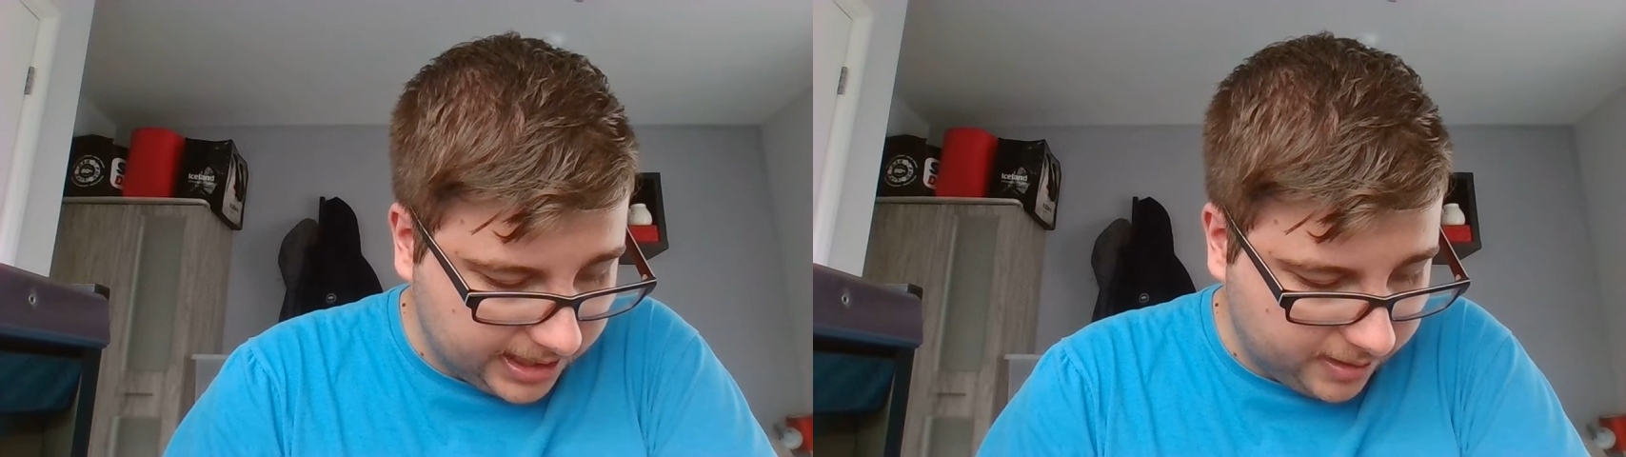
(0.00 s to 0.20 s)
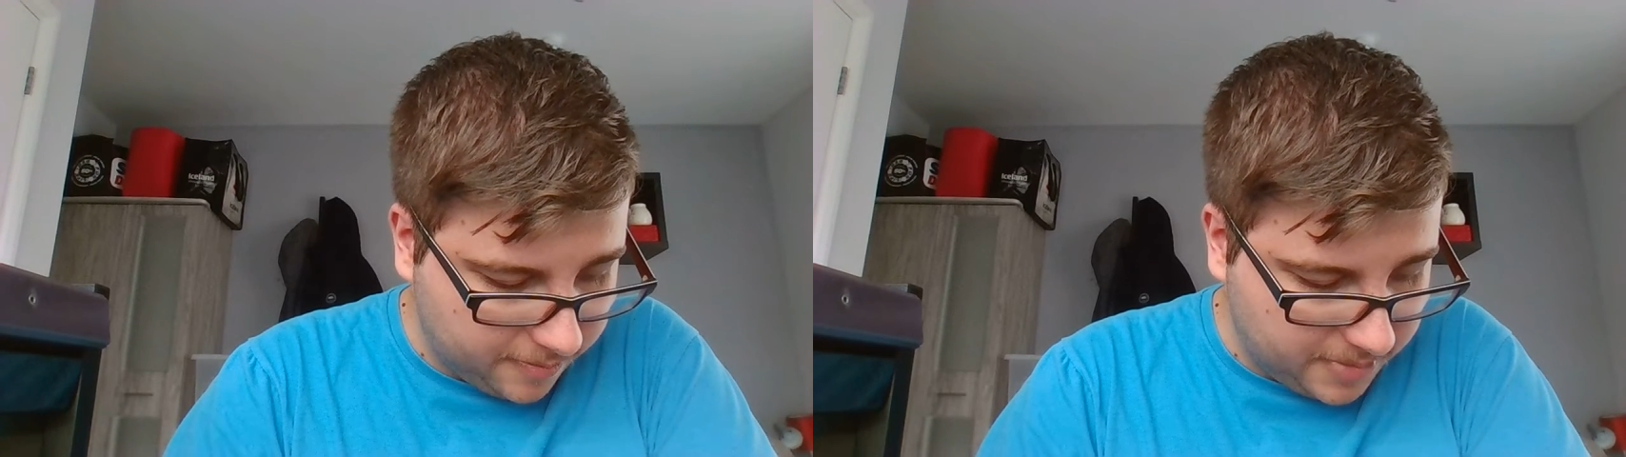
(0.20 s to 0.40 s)

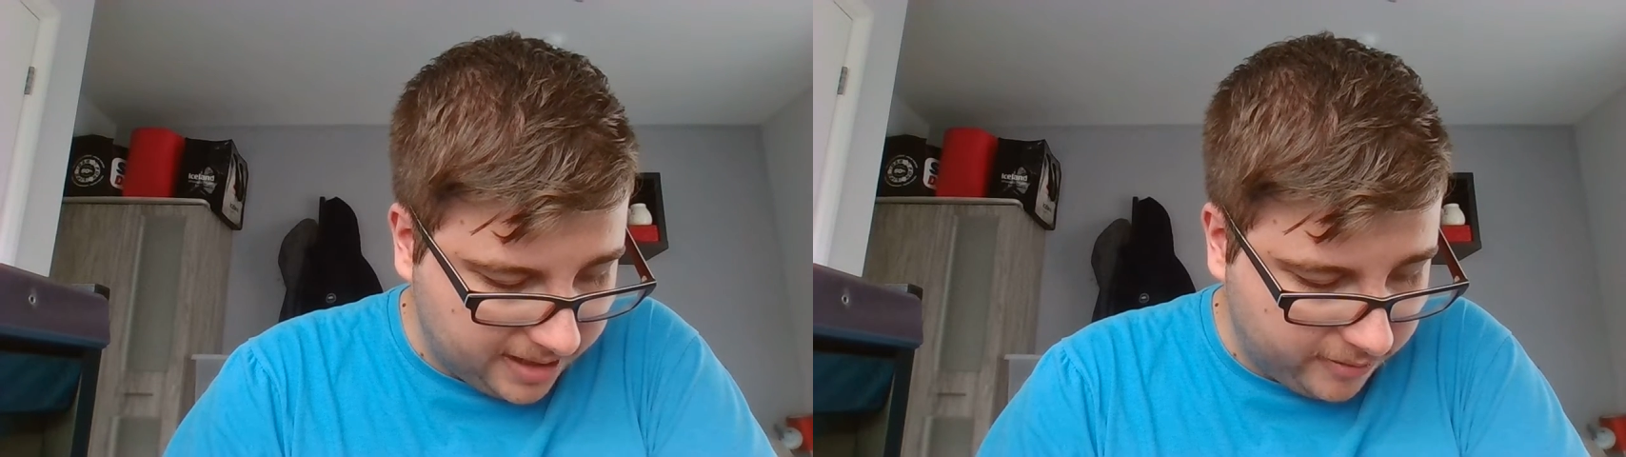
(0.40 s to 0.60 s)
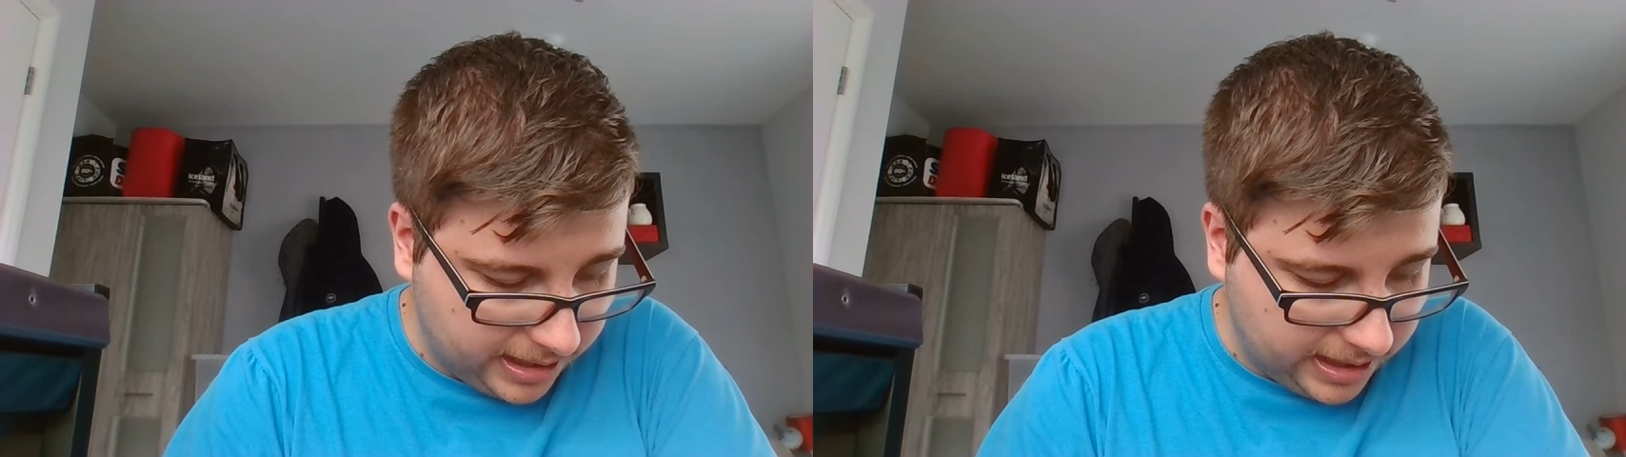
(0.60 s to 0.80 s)
Taylor
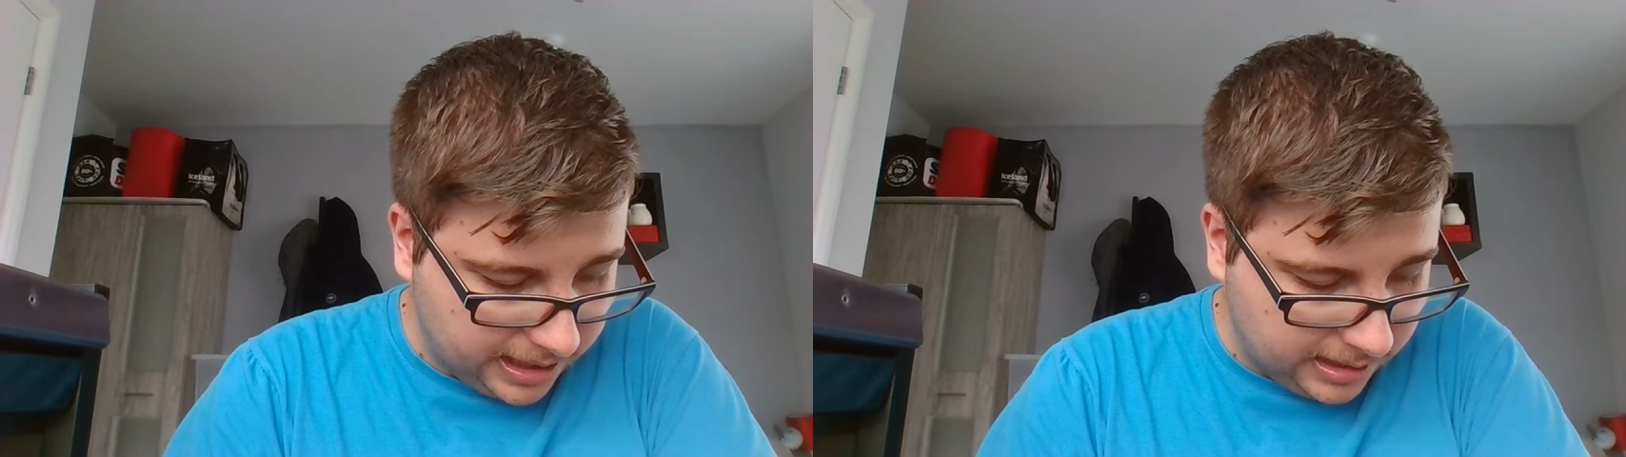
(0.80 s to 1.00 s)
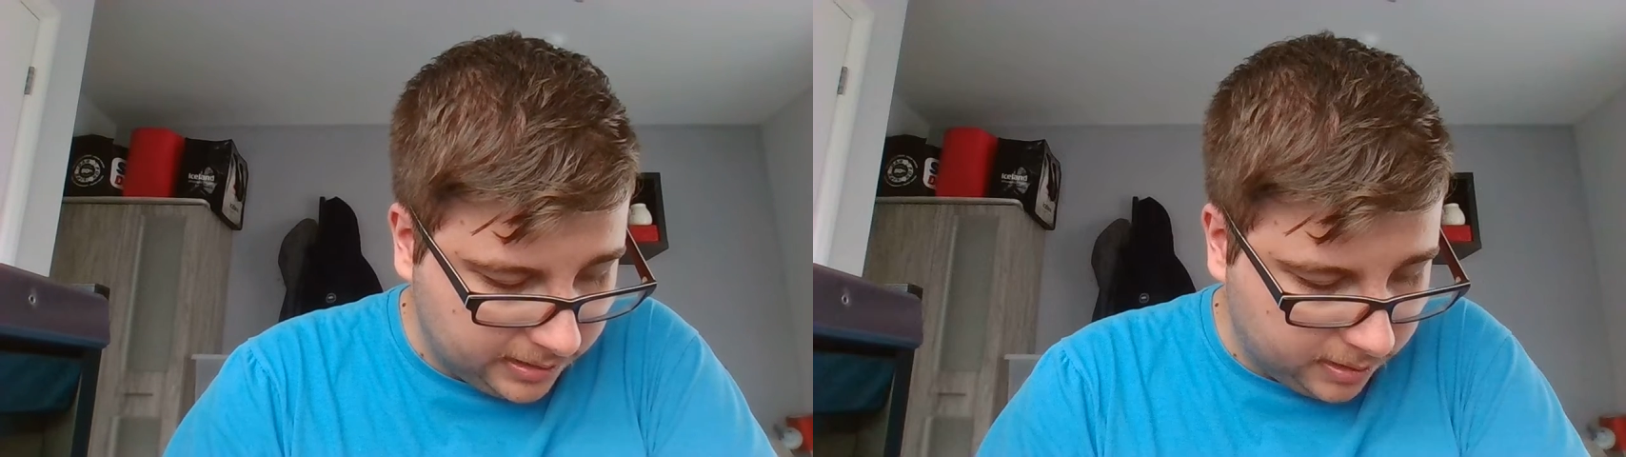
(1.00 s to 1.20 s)
Perry
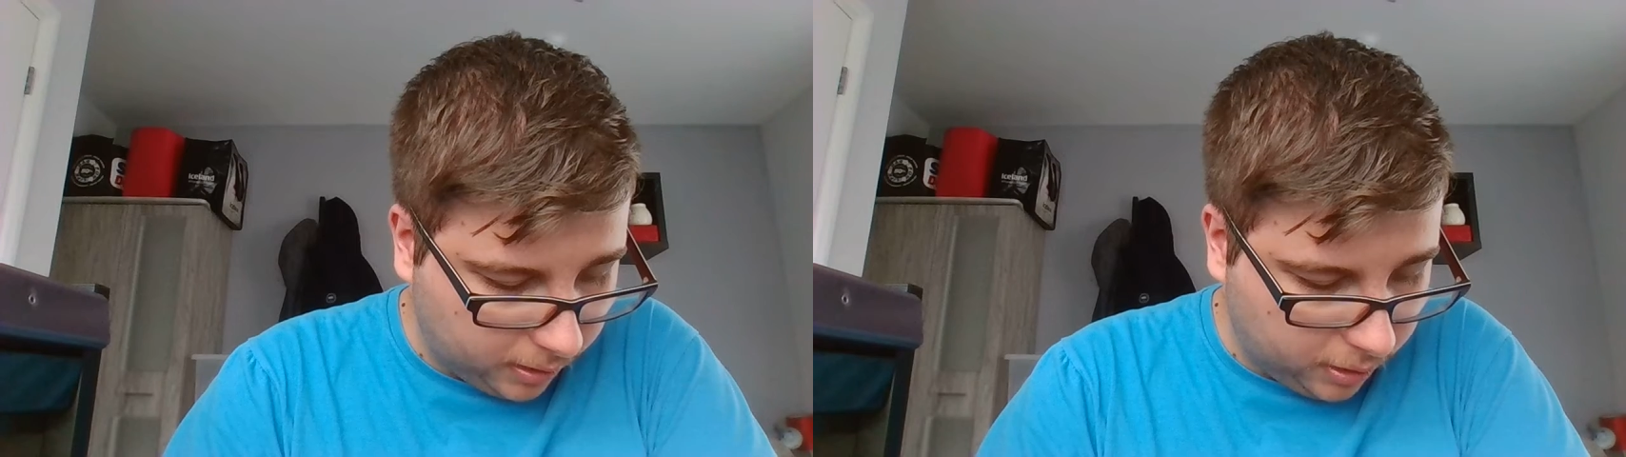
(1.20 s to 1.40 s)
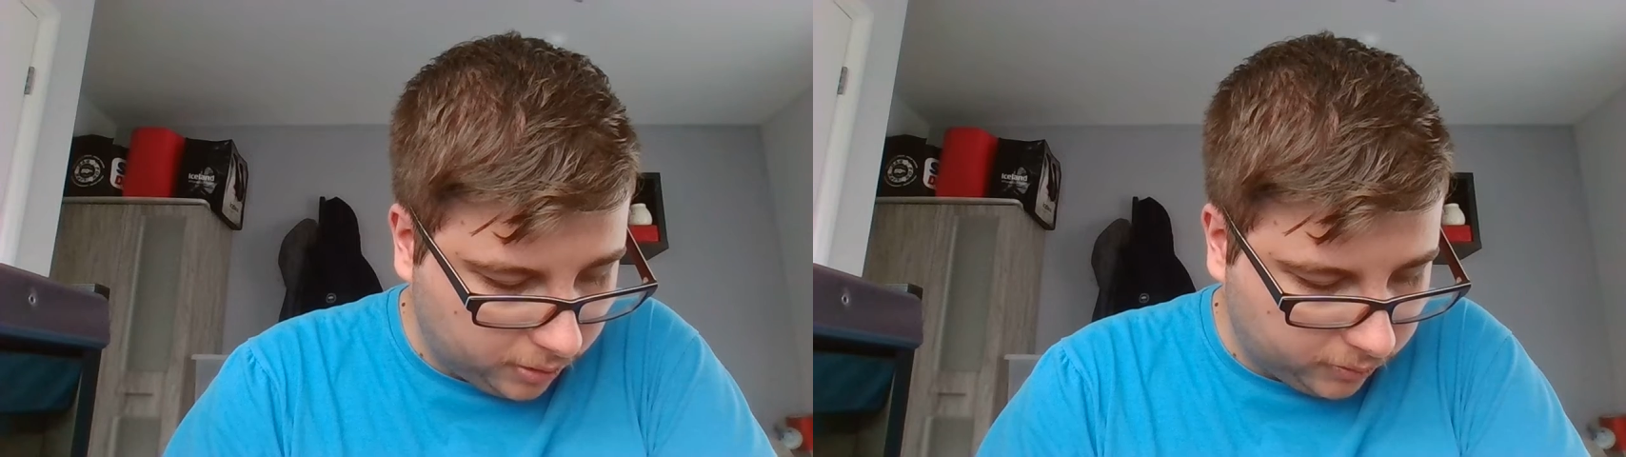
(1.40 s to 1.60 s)
and
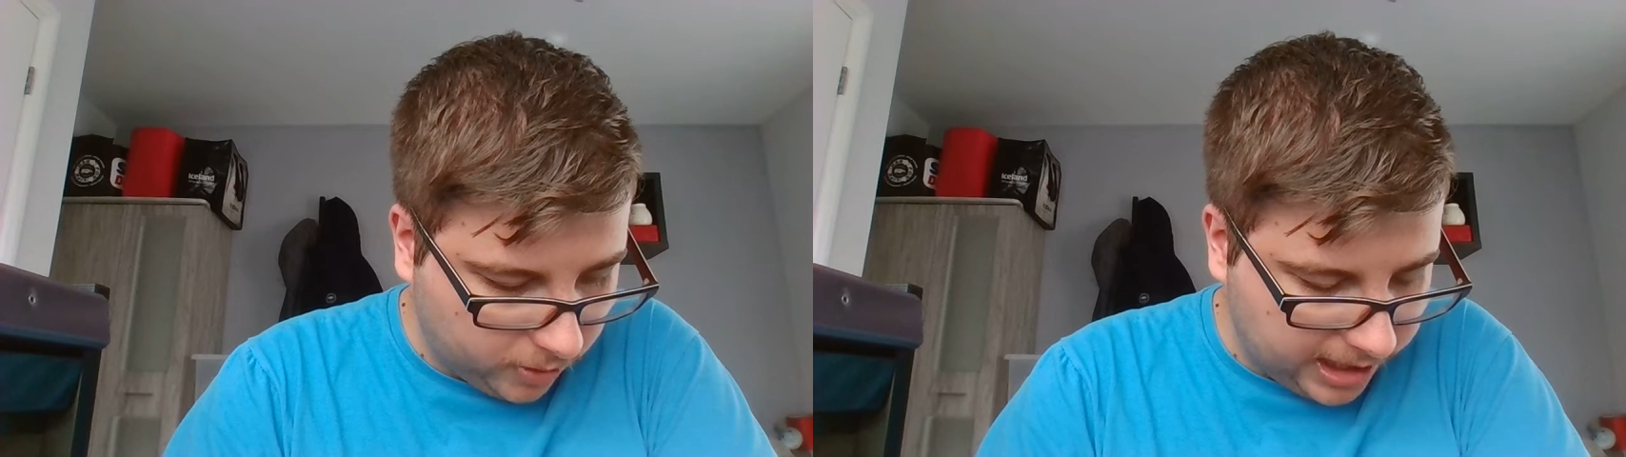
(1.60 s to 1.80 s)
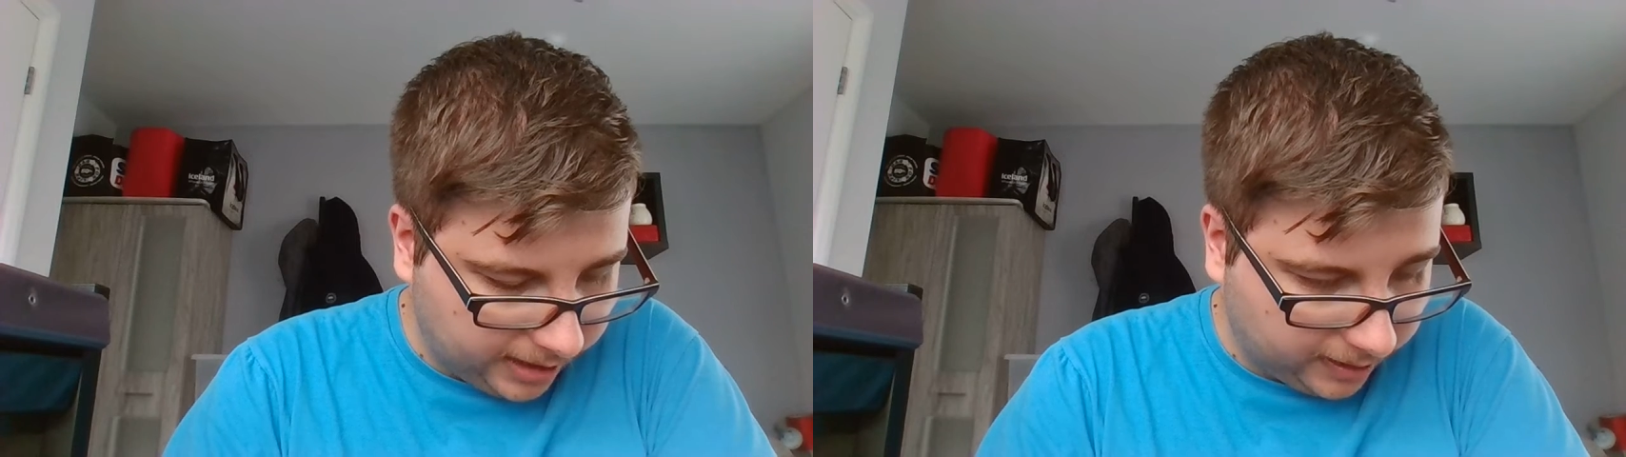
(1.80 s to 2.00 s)

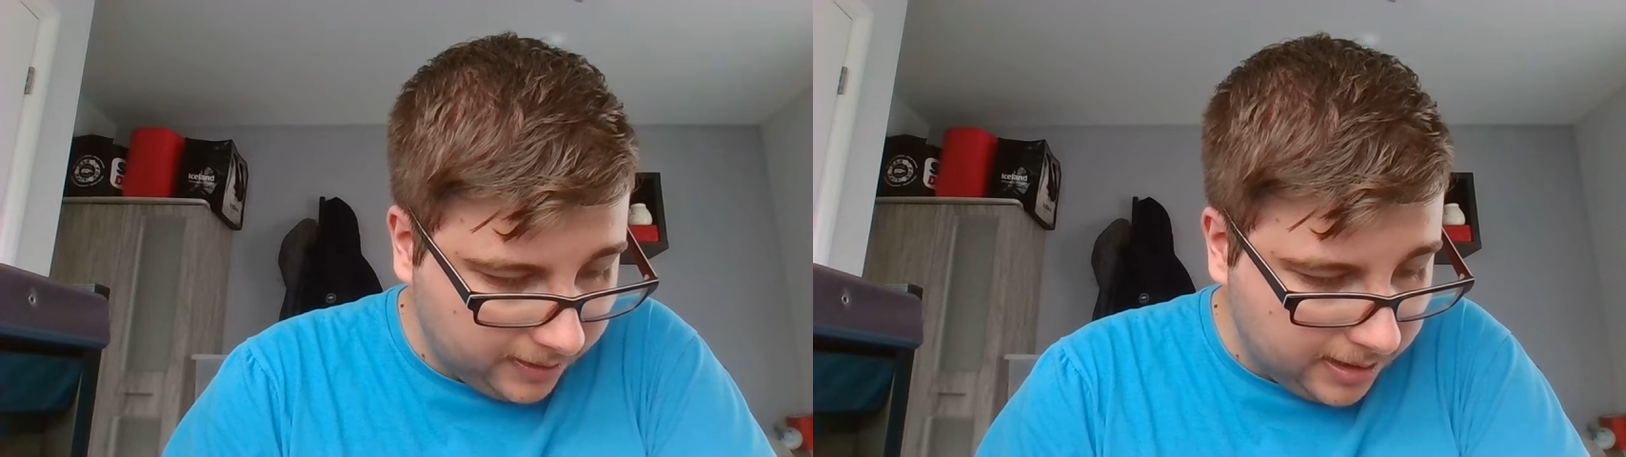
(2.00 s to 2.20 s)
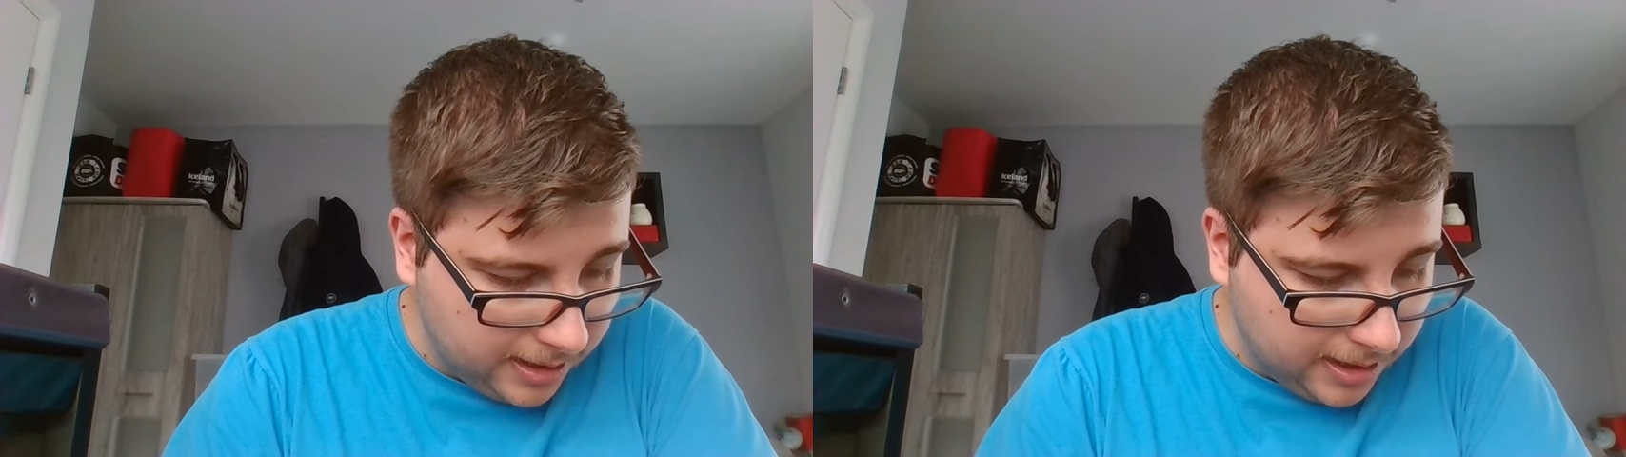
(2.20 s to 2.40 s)

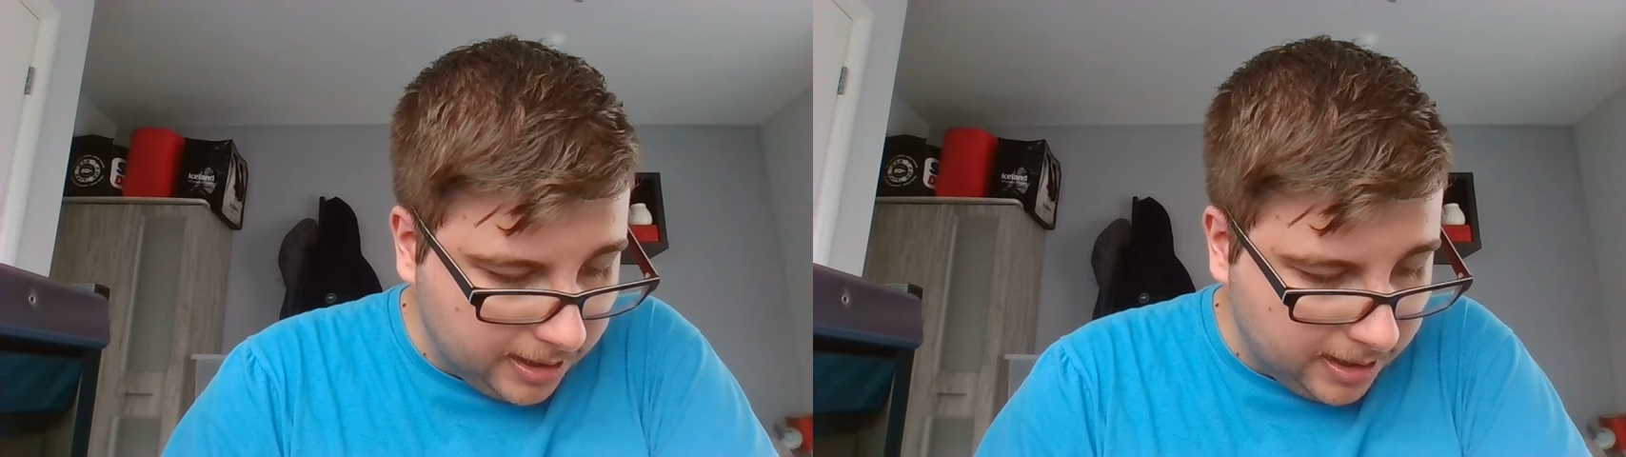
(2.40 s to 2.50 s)
Longwick.